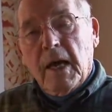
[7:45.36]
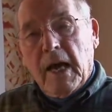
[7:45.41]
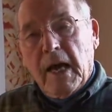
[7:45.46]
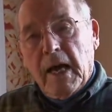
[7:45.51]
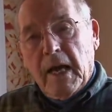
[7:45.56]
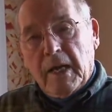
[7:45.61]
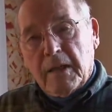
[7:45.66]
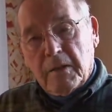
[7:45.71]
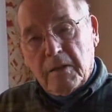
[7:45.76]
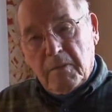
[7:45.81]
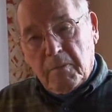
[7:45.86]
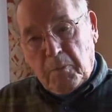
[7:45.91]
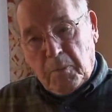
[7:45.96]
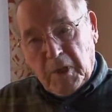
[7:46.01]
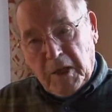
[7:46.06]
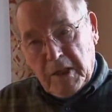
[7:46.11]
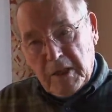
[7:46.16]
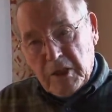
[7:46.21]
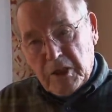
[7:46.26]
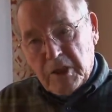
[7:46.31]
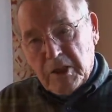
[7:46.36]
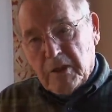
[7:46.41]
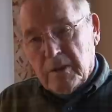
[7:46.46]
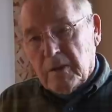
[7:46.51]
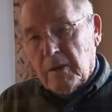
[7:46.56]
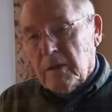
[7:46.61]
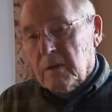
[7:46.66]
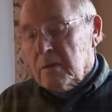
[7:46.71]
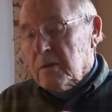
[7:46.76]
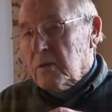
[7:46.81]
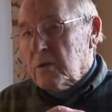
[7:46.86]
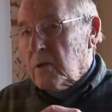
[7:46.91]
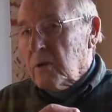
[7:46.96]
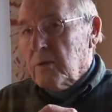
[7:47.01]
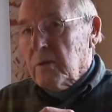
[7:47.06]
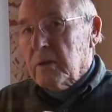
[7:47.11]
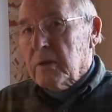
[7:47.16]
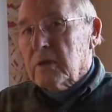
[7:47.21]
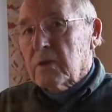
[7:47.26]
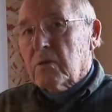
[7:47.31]
And the patient,
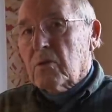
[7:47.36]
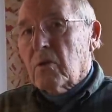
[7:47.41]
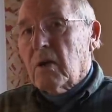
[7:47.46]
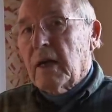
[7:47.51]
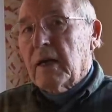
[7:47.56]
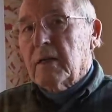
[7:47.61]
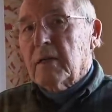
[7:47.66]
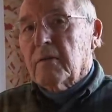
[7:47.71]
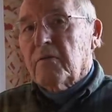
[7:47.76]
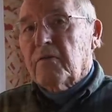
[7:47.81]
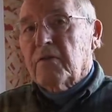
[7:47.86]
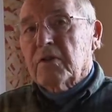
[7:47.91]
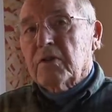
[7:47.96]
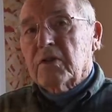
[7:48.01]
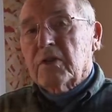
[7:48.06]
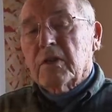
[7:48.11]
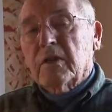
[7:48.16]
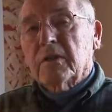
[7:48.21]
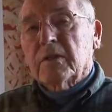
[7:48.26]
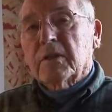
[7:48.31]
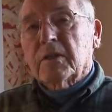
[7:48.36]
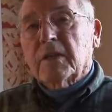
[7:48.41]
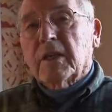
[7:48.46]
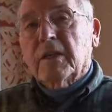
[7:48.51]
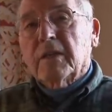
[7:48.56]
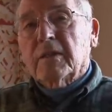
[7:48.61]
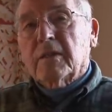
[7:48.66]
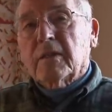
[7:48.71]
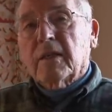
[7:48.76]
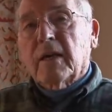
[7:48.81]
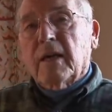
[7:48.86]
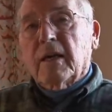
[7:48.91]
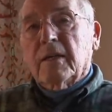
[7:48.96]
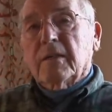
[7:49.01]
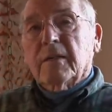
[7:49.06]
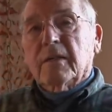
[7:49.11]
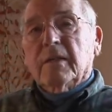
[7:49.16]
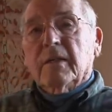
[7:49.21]
too, is trying to facilitate that.